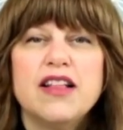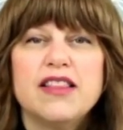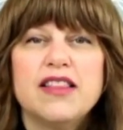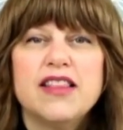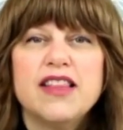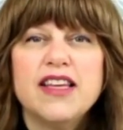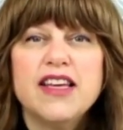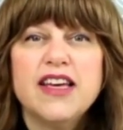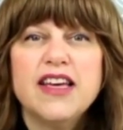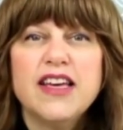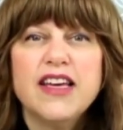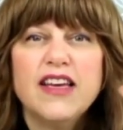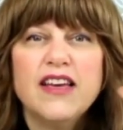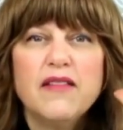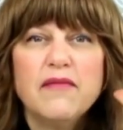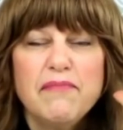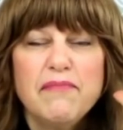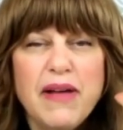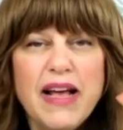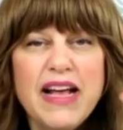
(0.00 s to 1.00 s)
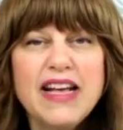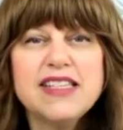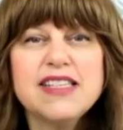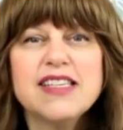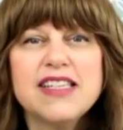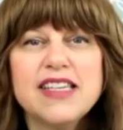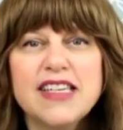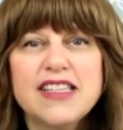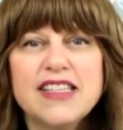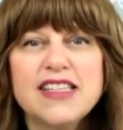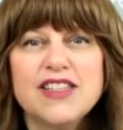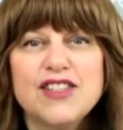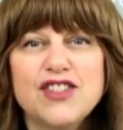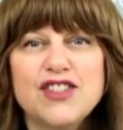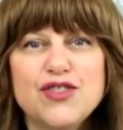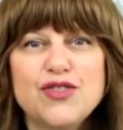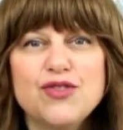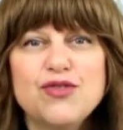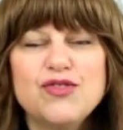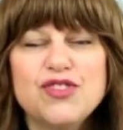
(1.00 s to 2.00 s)
the best thing to
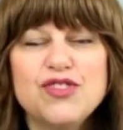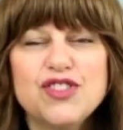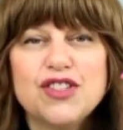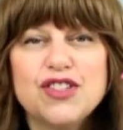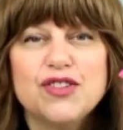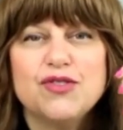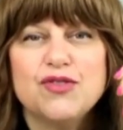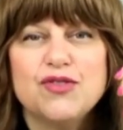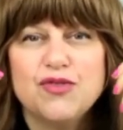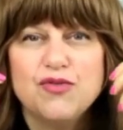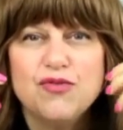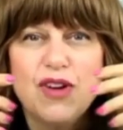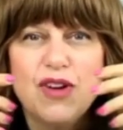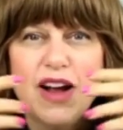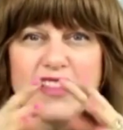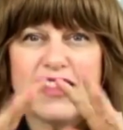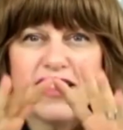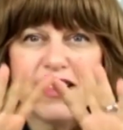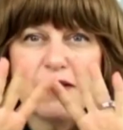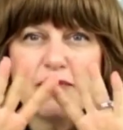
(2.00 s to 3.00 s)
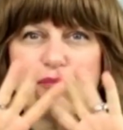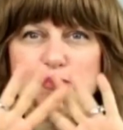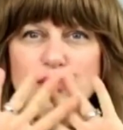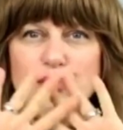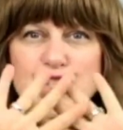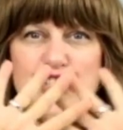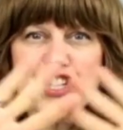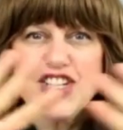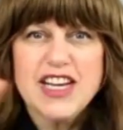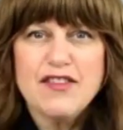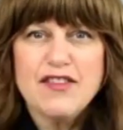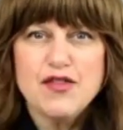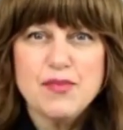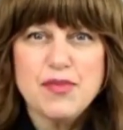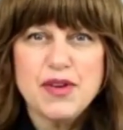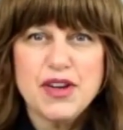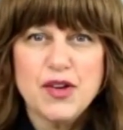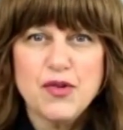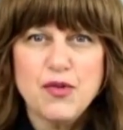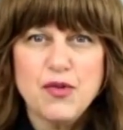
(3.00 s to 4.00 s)
do to rather than pushing
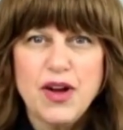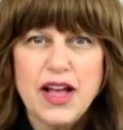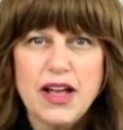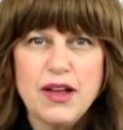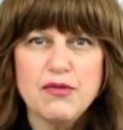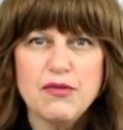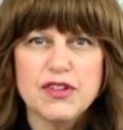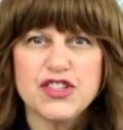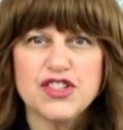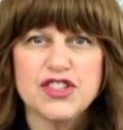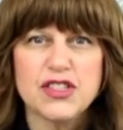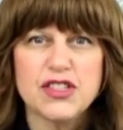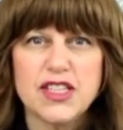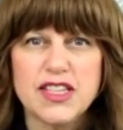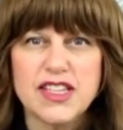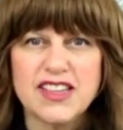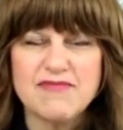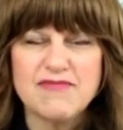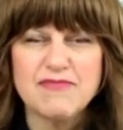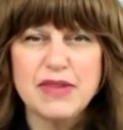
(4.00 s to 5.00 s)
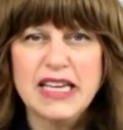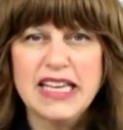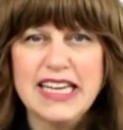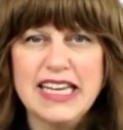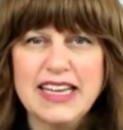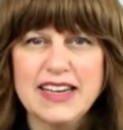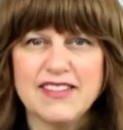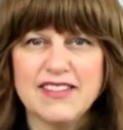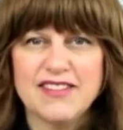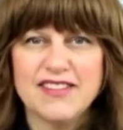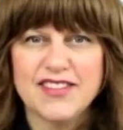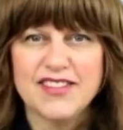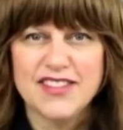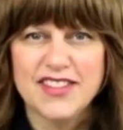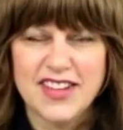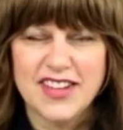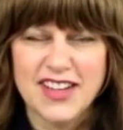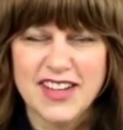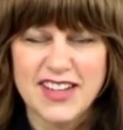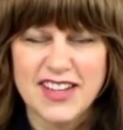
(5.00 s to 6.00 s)
everybody away, which is the immediate
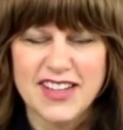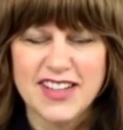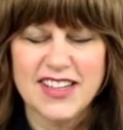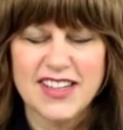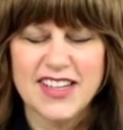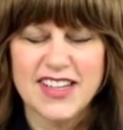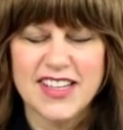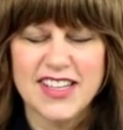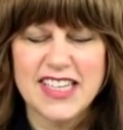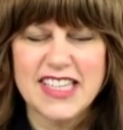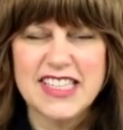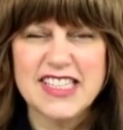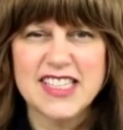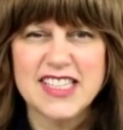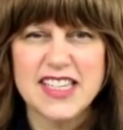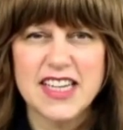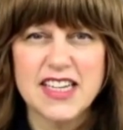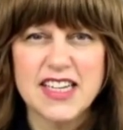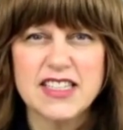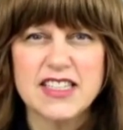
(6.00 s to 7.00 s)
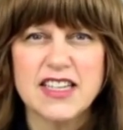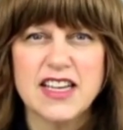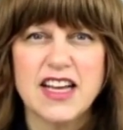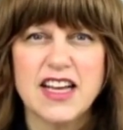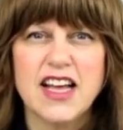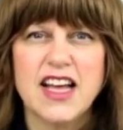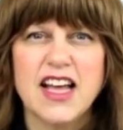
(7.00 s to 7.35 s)
uh, uh instinct,